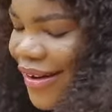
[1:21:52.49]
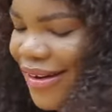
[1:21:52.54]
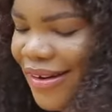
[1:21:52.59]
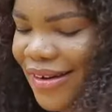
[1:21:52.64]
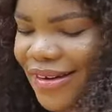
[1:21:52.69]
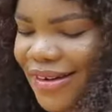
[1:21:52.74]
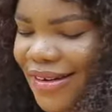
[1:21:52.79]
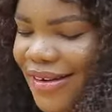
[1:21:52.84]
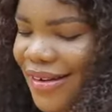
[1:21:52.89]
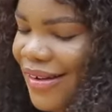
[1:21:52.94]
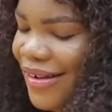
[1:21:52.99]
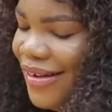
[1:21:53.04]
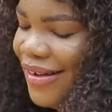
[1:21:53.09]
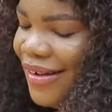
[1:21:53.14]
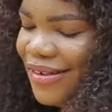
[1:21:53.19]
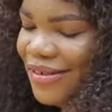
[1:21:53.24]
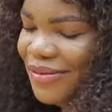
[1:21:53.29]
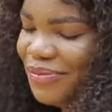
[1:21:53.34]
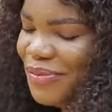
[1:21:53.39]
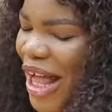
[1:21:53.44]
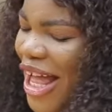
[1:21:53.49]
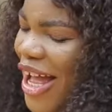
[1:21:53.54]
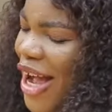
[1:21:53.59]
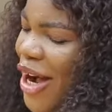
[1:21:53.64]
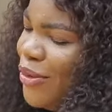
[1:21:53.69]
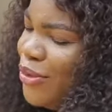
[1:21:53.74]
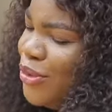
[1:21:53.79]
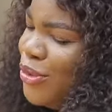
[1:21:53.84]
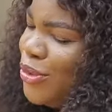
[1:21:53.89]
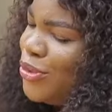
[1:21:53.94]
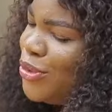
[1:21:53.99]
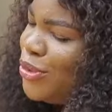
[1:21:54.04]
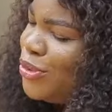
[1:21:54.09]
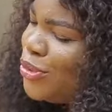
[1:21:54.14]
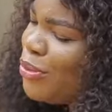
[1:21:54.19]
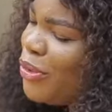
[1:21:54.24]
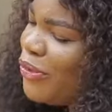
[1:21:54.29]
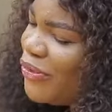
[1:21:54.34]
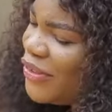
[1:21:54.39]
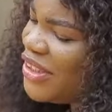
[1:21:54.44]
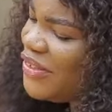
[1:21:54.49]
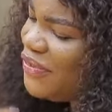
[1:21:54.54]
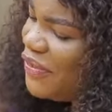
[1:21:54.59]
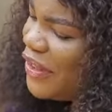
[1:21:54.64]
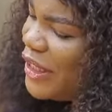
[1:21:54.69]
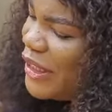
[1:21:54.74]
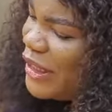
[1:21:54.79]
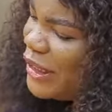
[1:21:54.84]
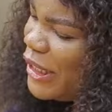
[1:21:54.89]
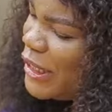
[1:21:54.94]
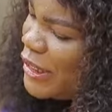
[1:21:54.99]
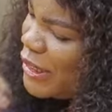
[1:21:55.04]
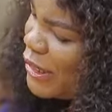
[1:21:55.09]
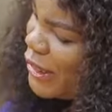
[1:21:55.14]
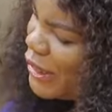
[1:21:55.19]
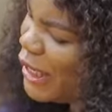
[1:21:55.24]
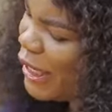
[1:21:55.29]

I will show some of these village girls